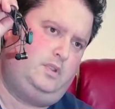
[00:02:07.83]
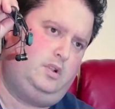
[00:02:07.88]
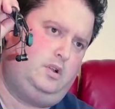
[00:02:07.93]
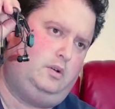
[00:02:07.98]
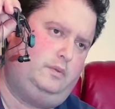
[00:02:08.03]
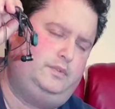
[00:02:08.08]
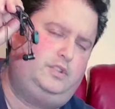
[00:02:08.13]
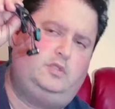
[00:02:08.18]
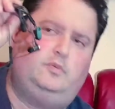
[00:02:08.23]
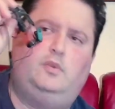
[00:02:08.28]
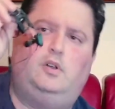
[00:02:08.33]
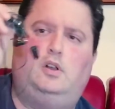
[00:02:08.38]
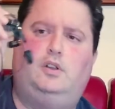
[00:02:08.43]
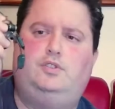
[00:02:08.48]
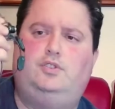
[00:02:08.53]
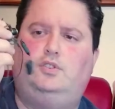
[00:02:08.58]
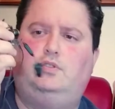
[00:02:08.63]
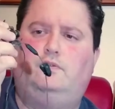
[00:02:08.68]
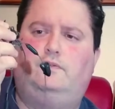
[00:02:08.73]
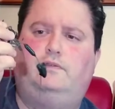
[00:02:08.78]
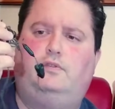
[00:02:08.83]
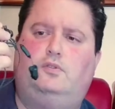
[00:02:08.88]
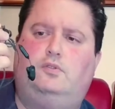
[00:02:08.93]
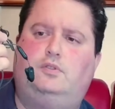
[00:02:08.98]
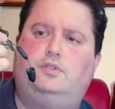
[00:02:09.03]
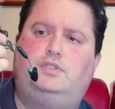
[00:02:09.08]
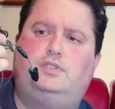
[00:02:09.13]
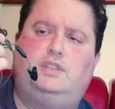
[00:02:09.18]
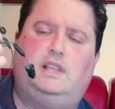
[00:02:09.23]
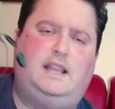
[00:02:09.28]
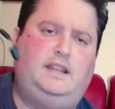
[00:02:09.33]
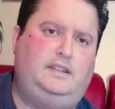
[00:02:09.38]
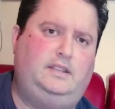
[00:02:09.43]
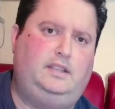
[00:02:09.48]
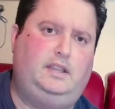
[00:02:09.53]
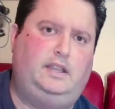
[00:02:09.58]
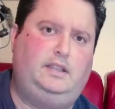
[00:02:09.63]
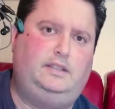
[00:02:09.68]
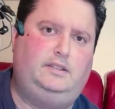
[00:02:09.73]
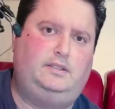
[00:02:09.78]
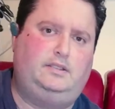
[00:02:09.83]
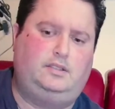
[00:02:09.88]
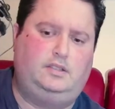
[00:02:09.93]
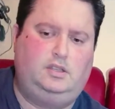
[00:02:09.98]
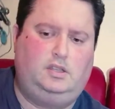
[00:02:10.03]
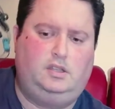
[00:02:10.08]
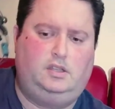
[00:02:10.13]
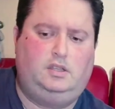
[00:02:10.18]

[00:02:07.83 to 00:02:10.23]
Optima New Force NE8